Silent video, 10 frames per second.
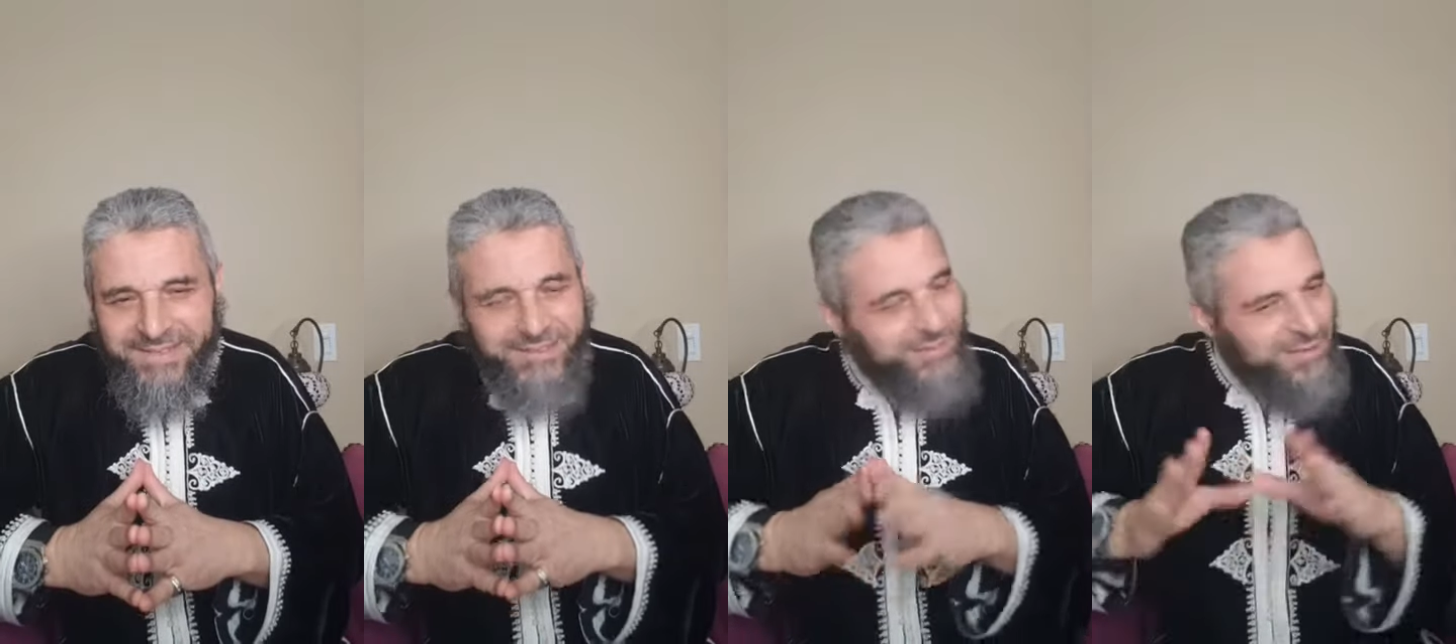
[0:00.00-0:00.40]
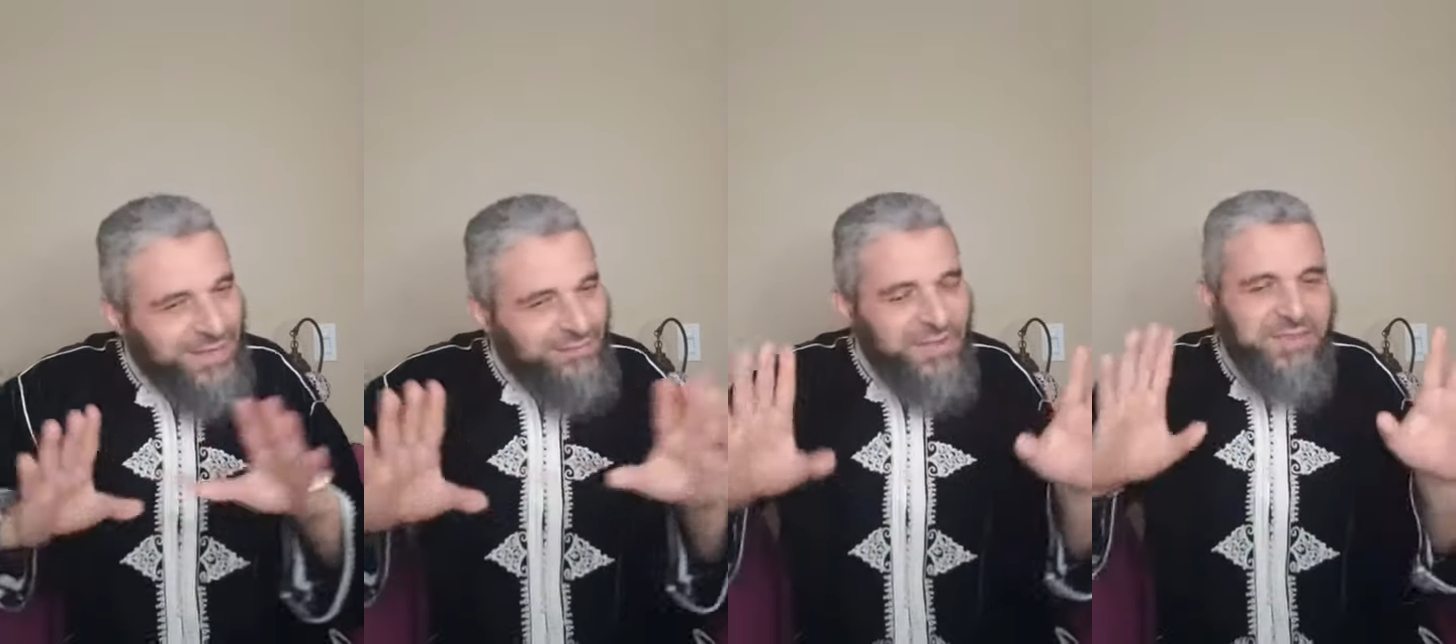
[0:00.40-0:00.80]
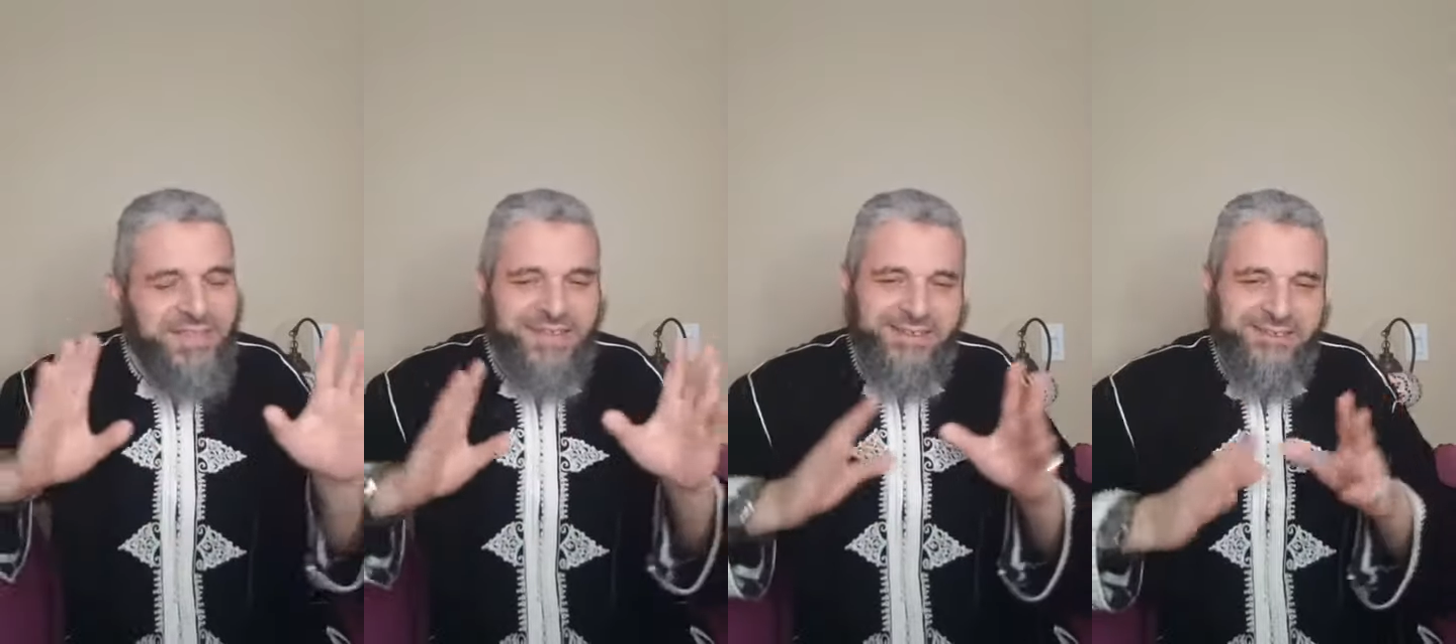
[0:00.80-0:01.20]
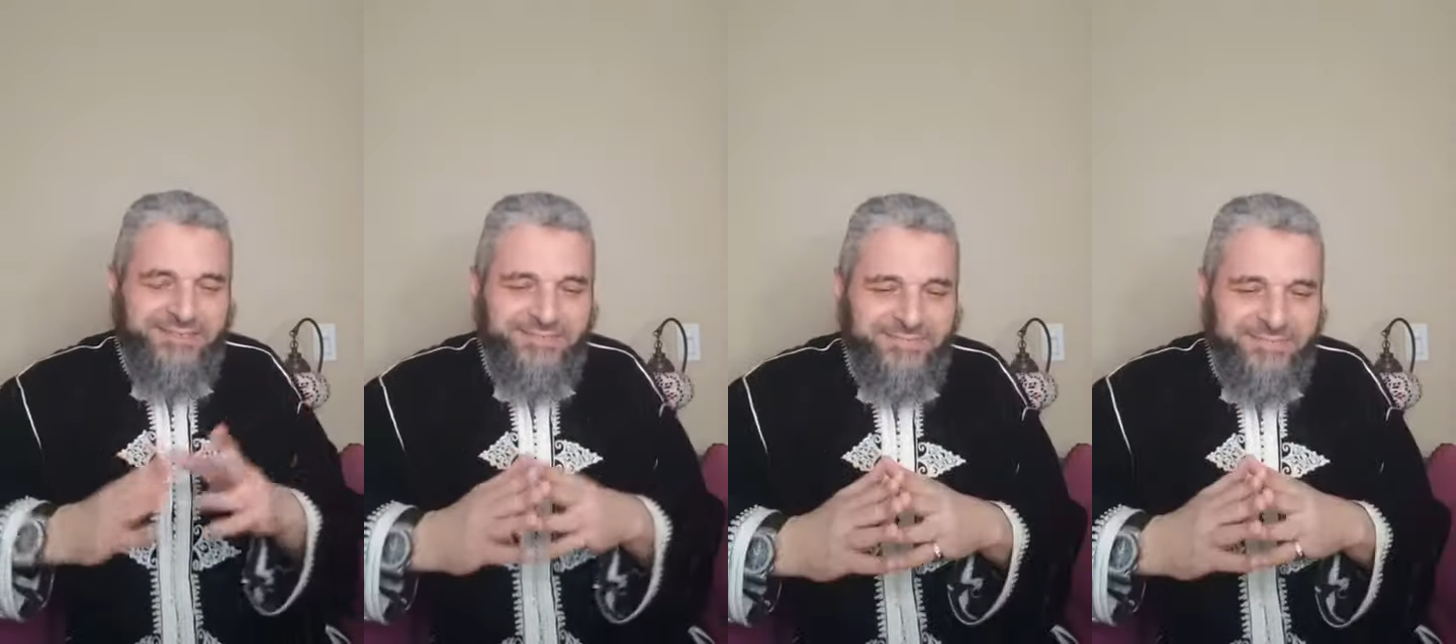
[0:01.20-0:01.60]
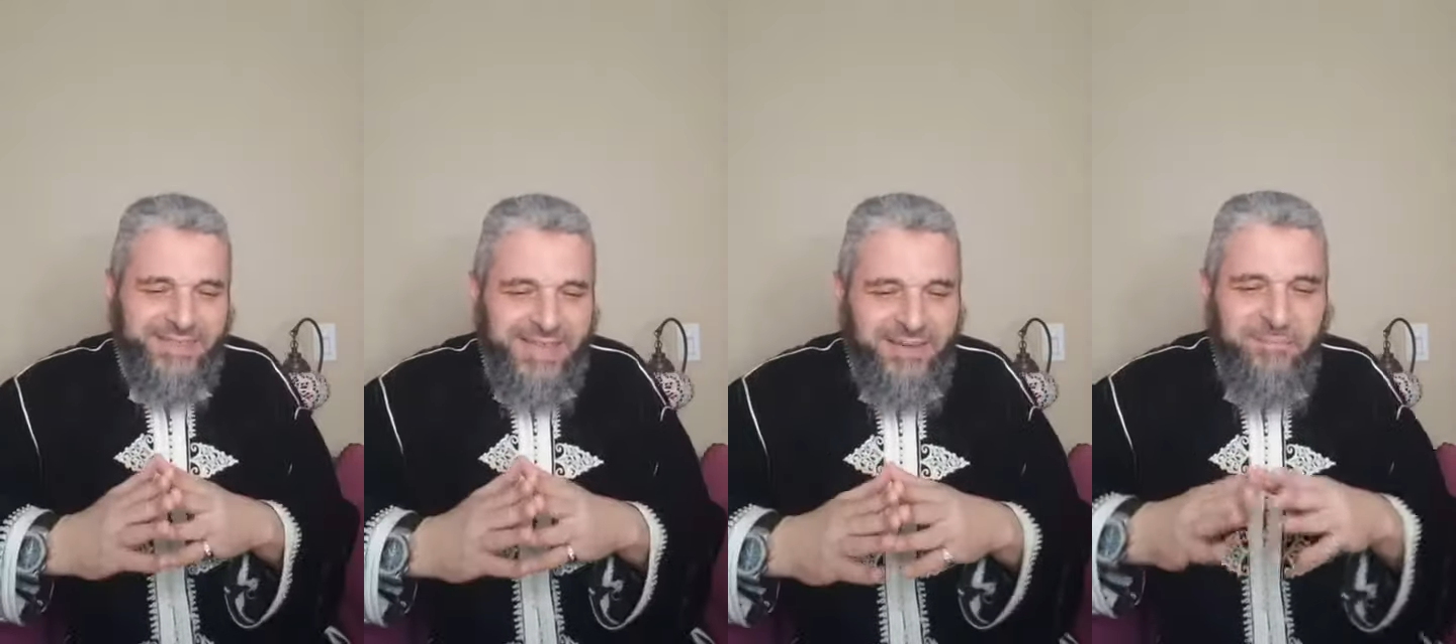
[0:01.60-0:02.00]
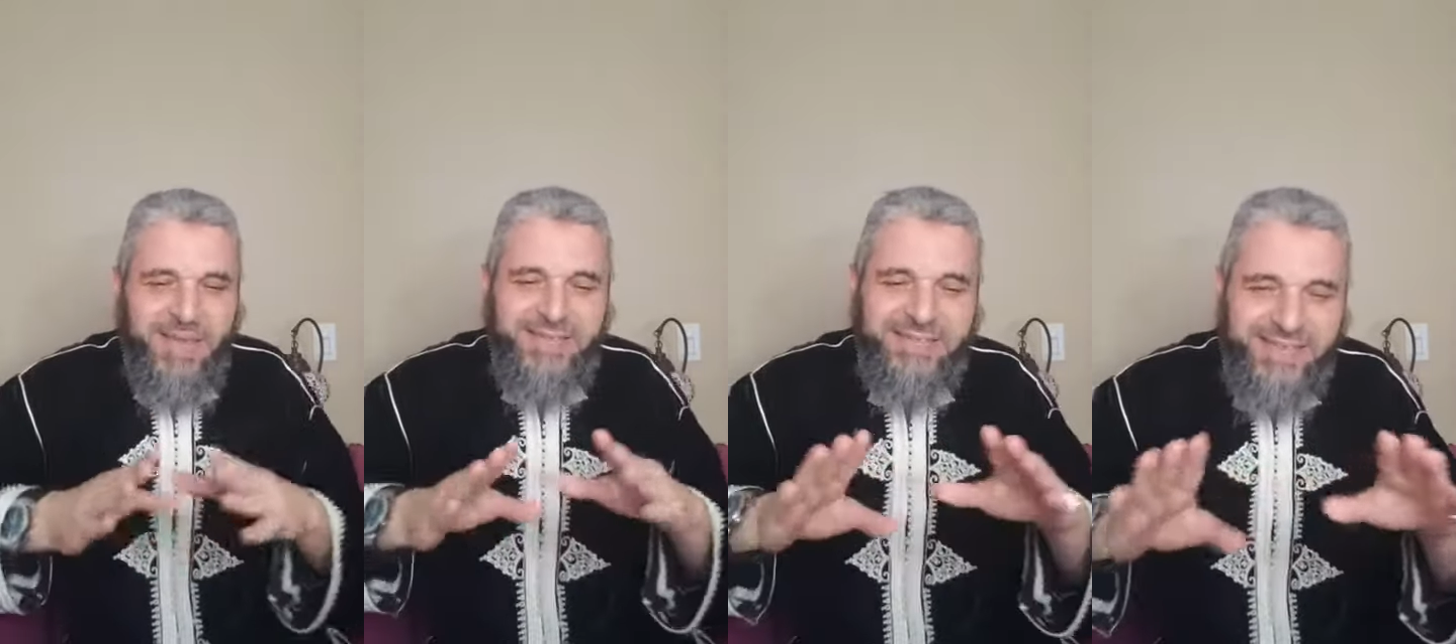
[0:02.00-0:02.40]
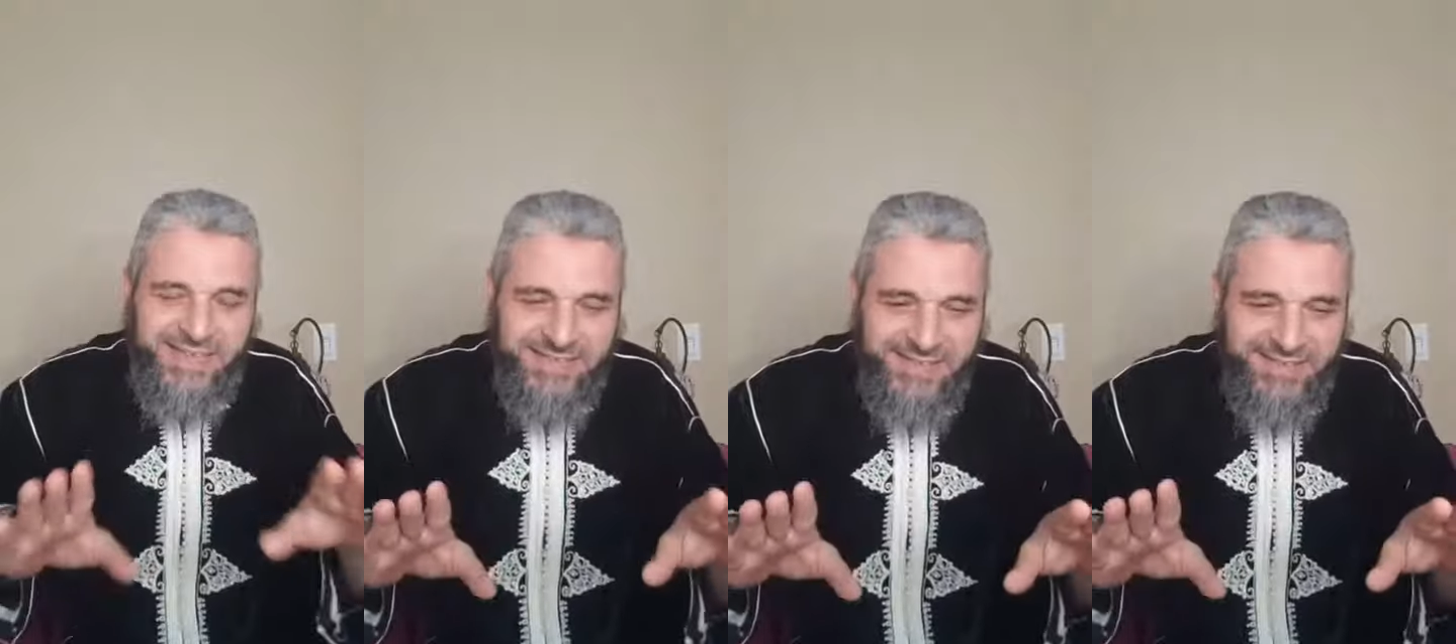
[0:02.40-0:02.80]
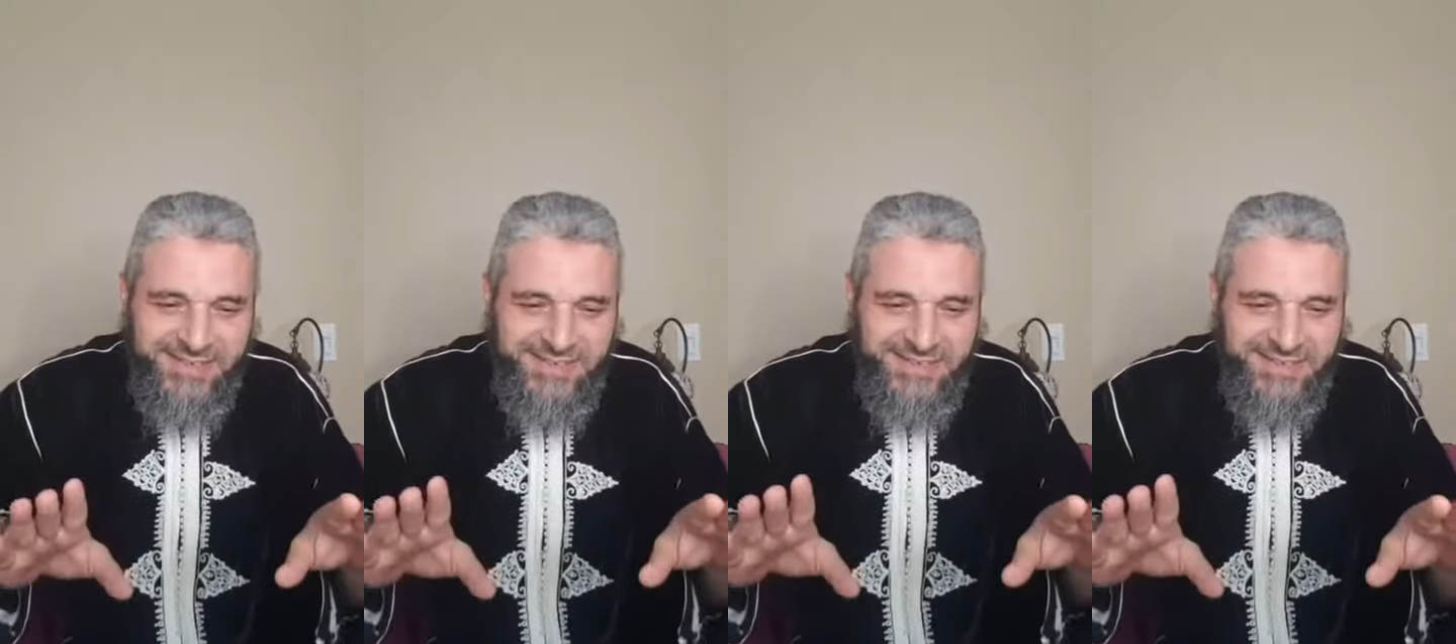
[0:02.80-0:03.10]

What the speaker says: Took care of everything. Made it easy.